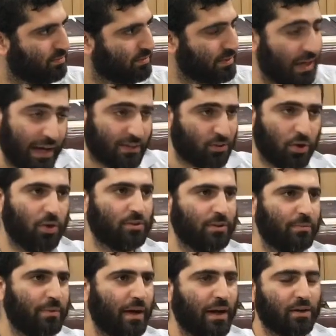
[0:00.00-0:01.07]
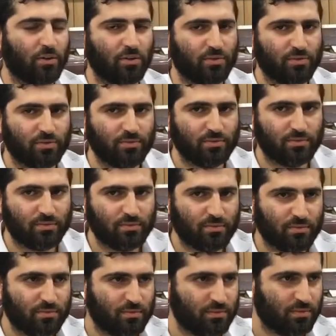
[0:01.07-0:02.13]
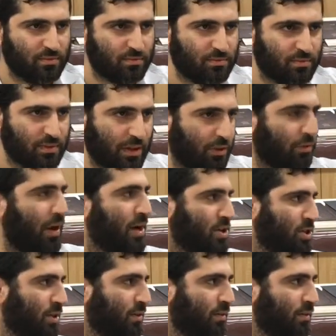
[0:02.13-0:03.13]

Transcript: God called him Yaakov. Got a rush.